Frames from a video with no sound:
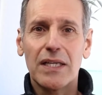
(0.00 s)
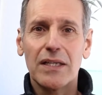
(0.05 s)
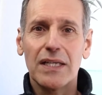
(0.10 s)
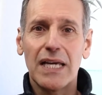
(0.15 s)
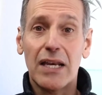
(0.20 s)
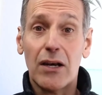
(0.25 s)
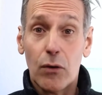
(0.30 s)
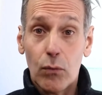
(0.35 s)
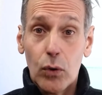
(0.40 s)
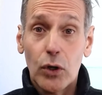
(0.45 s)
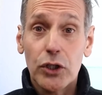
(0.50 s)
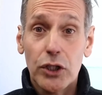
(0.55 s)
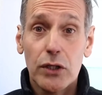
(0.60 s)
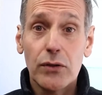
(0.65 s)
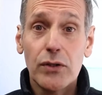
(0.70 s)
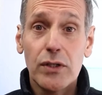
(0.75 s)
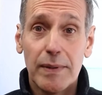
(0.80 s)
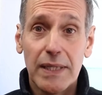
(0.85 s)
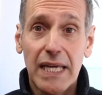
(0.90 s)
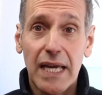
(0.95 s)
and I want you
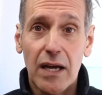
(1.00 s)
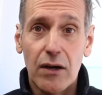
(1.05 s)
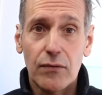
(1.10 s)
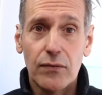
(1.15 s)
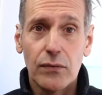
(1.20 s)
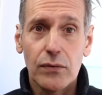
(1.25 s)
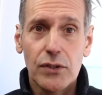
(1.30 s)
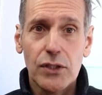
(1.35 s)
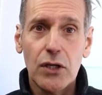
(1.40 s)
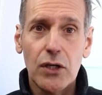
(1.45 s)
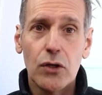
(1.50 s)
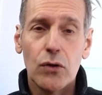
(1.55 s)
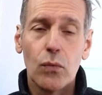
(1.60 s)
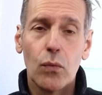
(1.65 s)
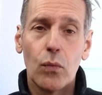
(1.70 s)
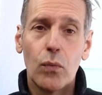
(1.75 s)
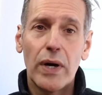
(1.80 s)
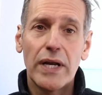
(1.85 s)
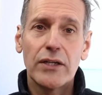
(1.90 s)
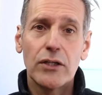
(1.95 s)
to be careful too
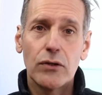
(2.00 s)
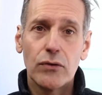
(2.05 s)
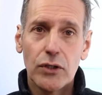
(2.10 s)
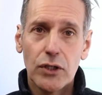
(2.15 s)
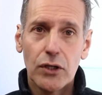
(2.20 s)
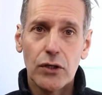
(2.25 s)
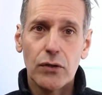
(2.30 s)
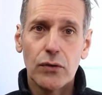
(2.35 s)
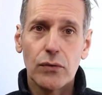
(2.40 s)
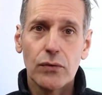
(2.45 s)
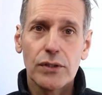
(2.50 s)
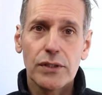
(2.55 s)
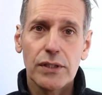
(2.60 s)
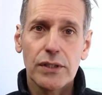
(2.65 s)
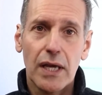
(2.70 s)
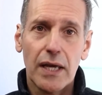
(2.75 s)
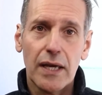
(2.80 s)
when you use